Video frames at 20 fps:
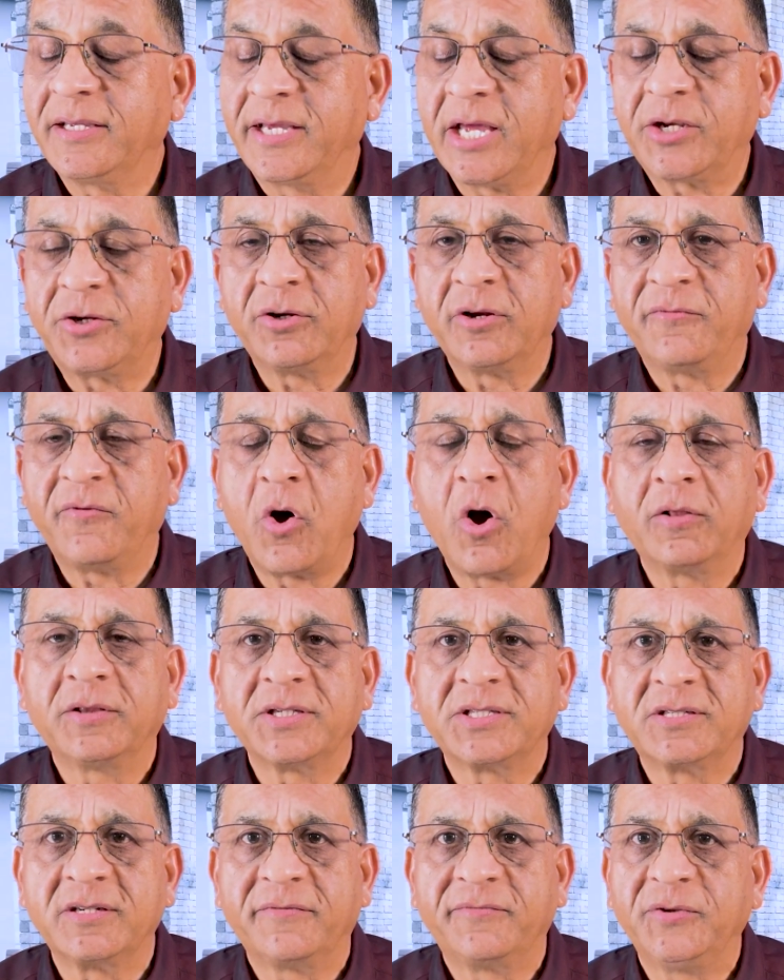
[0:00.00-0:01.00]
Get rid of all the
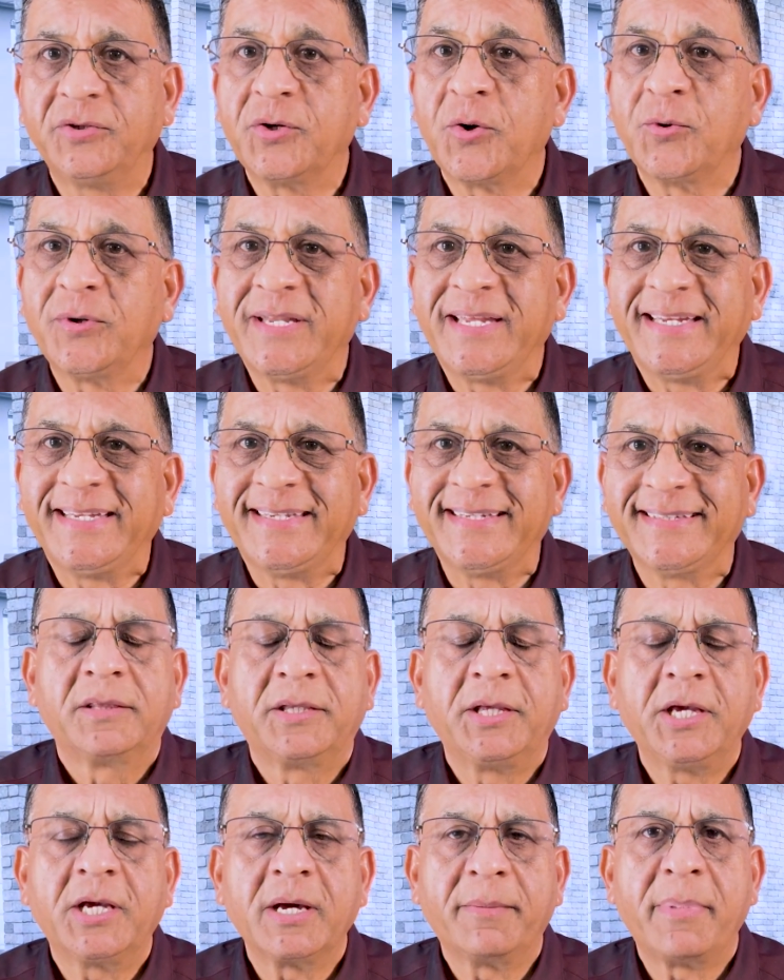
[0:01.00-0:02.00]
stuff you don't need.
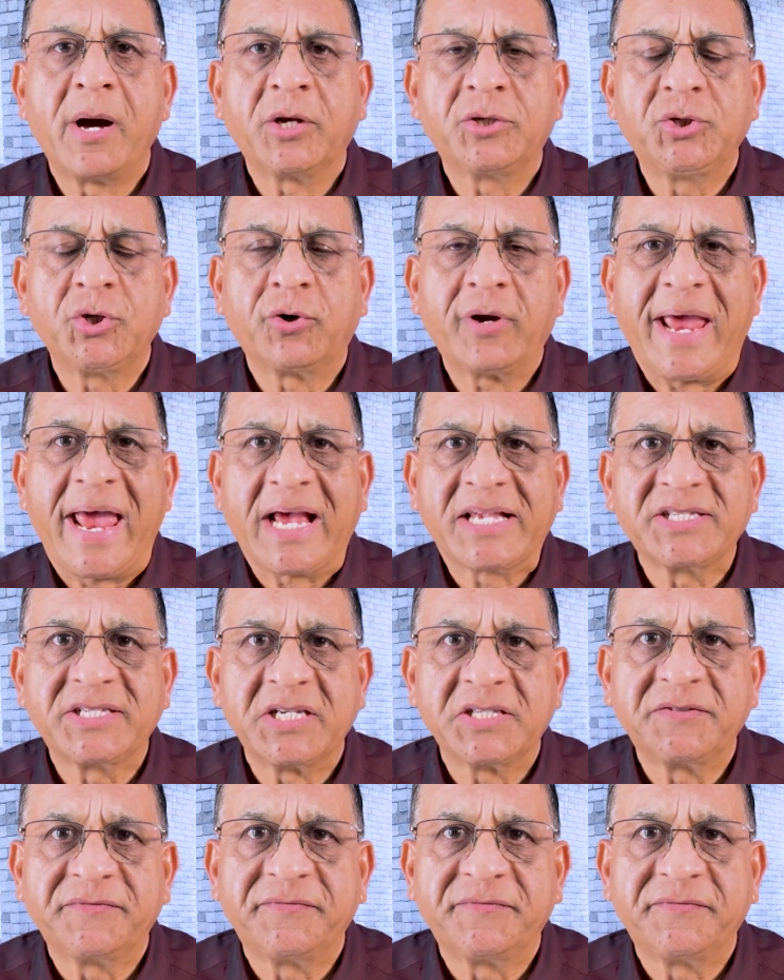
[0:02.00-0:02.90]
Think about your excess